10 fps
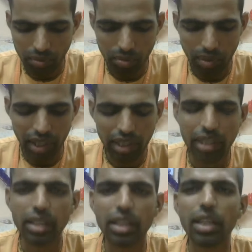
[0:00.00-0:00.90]
make
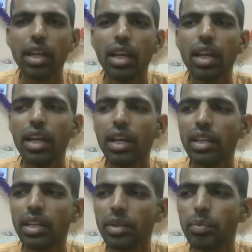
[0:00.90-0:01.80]

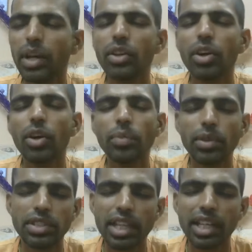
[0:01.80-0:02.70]
fun of
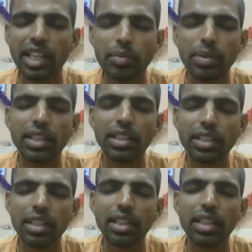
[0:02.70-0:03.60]
Chanakya Pandit.